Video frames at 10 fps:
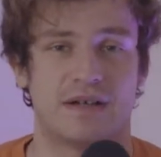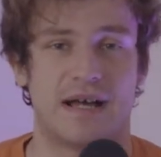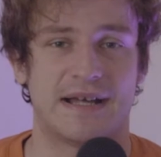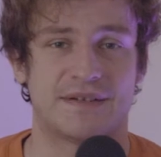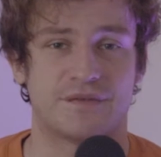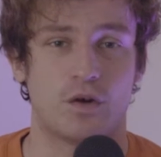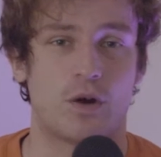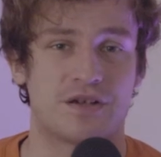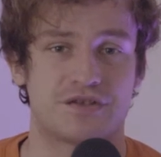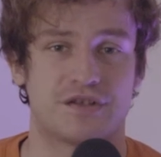at
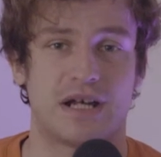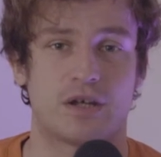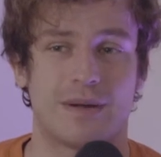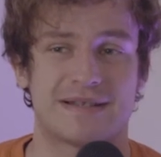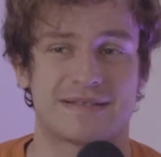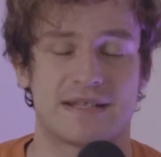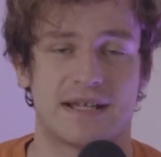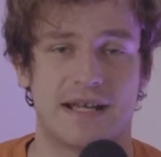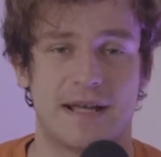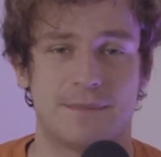400 iOS
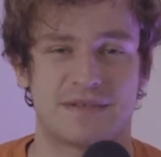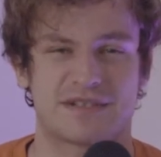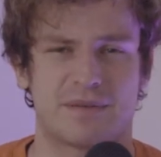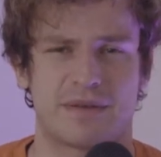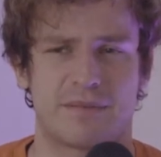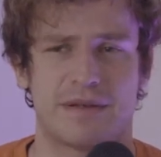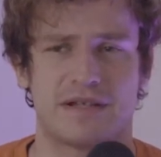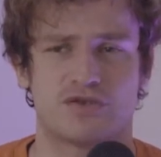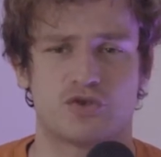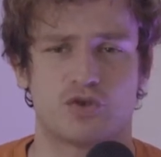is going to be a
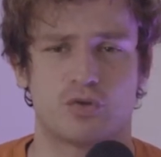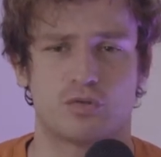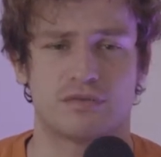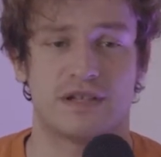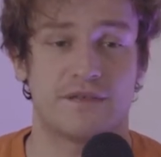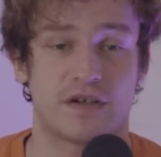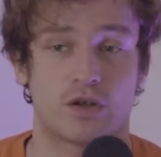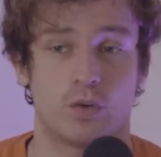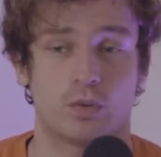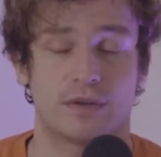bit too
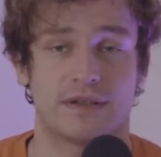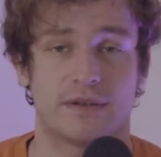difficult